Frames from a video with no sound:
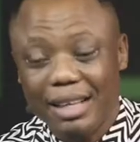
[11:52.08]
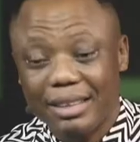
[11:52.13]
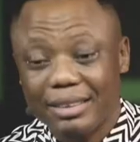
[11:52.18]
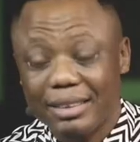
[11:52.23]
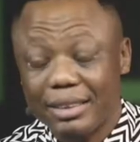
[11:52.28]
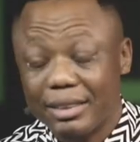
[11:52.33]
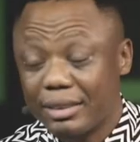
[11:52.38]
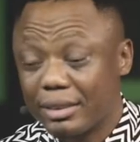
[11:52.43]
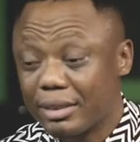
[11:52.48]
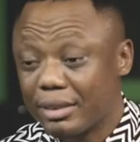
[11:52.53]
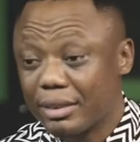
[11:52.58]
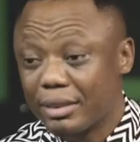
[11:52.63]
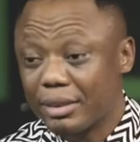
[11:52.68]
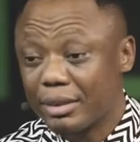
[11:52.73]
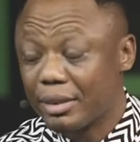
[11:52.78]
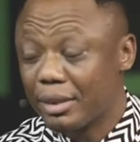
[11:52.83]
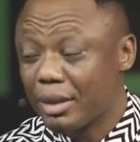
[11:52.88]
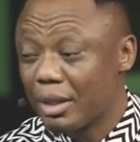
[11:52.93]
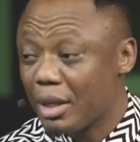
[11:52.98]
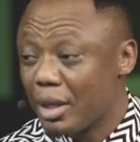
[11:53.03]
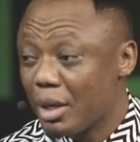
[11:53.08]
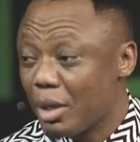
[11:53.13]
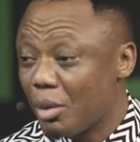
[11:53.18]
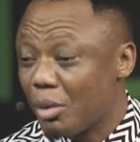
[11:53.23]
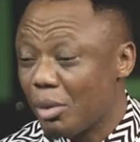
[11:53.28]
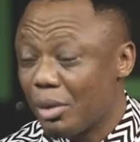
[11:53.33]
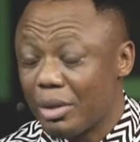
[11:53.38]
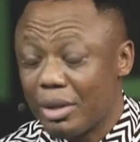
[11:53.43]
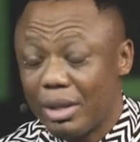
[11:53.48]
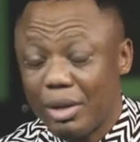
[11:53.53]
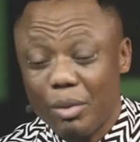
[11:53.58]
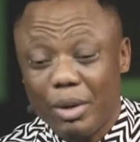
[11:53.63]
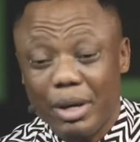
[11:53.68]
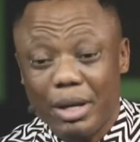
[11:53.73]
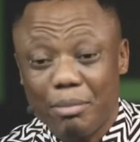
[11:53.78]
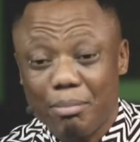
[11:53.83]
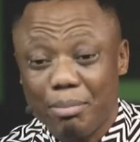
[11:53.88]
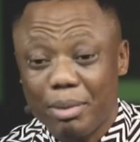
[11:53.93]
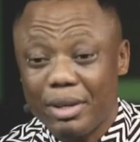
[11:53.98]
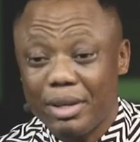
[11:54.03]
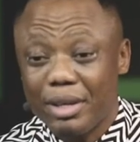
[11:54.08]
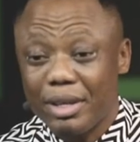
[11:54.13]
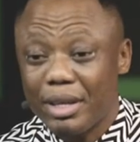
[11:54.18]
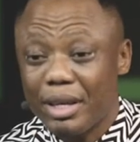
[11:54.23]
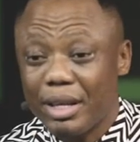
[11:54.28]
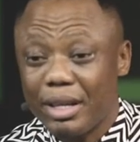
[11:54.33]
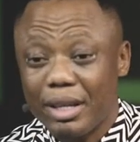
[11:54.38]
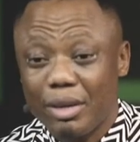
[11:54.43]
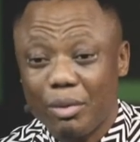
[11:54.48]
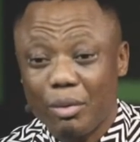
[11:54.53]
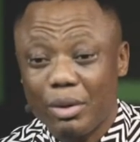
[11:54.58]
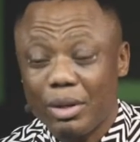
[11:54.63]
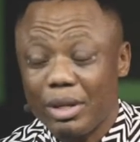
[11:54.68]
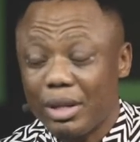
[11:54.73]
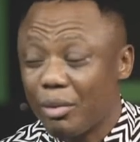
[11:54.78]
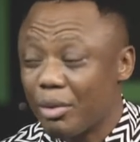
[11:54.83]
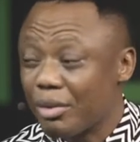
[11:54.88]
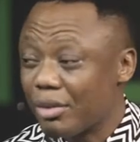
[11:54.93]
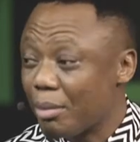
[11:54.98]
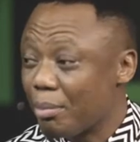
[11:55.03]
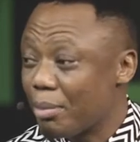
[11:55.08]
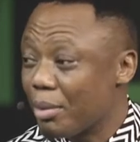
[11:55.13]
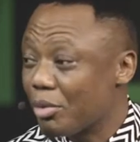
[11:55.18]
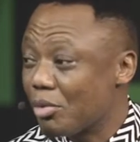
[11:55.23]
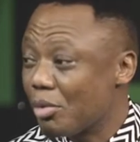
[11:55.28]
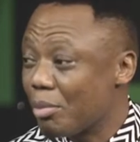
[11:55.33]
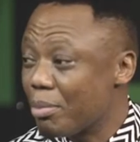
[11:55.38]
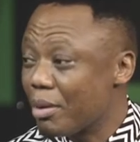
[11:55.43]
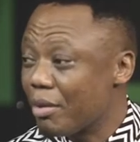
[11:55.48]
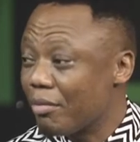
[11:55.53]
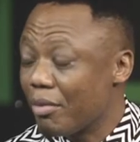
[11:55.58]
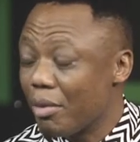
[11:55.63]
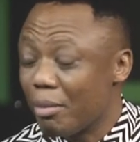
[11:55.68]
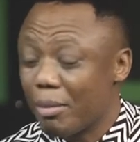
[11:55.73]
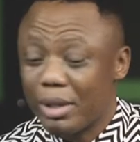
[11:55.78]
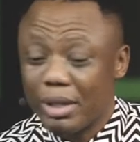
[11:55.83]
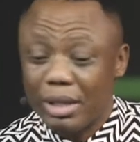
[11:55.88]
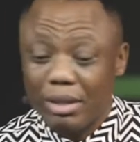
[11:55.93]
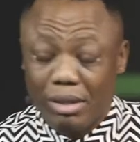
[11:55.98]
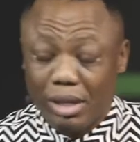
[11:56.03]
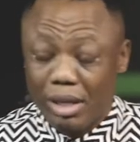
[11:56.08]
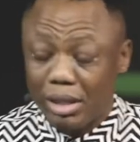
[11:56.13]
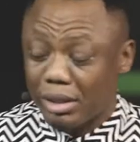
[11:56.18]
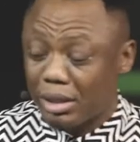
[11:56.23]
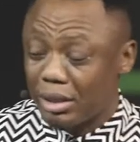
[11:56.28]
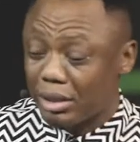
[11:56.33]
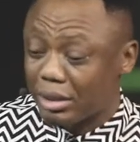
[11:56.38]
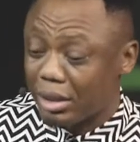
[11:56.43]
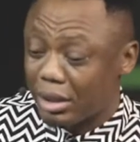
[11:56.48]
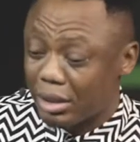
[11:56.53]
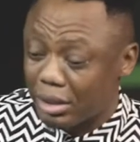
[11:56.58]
artist, they were in PE and they were, they were supposed to perform, and this artist